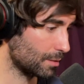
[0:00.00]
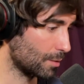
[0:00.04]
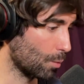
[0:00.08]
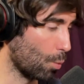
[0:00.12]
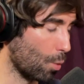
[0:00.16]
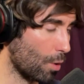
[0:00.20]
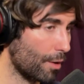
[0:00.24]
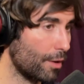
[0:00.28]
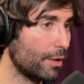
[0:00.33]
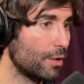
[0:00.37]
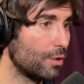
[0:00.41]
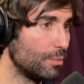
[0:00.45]
the
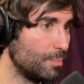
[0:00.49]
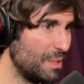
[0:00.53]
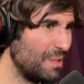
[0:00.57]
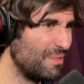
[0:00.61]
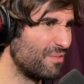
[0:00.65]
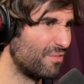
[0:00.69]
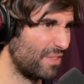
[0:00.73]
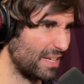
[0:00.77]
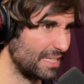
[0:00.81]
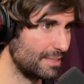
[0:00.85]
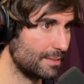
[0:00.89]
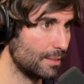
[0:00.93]
water could be
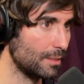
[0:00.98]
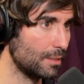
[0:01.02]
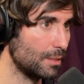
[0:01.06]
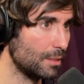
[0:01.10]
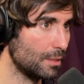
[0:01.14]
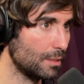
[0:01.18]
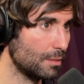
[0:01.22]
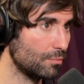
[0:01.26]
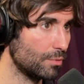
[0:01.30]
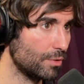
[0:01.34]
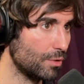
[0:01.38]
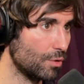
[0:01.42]
infested
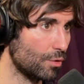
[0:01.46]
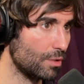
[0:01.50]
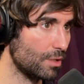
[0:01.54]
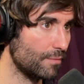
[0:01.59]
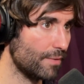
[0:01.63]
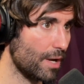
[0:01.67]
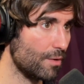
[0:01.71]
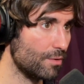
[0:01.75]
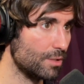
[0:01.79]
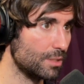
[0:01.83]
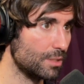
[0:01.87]
with coronavirus?